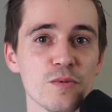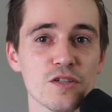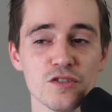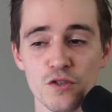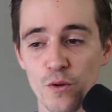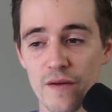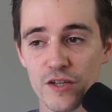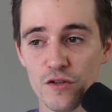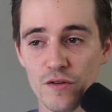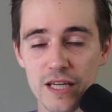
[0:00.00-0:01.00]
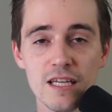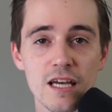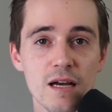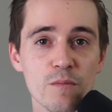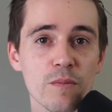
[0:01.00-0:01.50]
because you have a unique
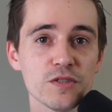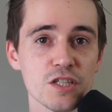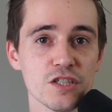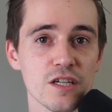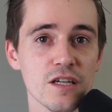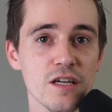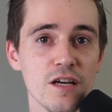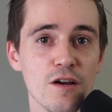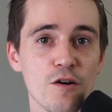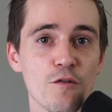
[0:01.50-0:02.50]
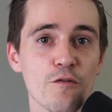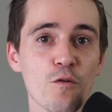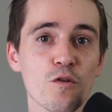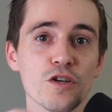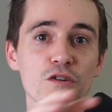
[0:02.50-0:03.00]
proposition
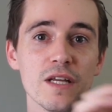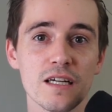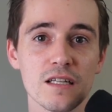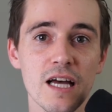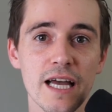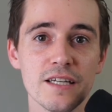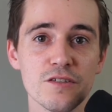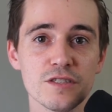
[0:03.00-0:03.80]
for a unique client.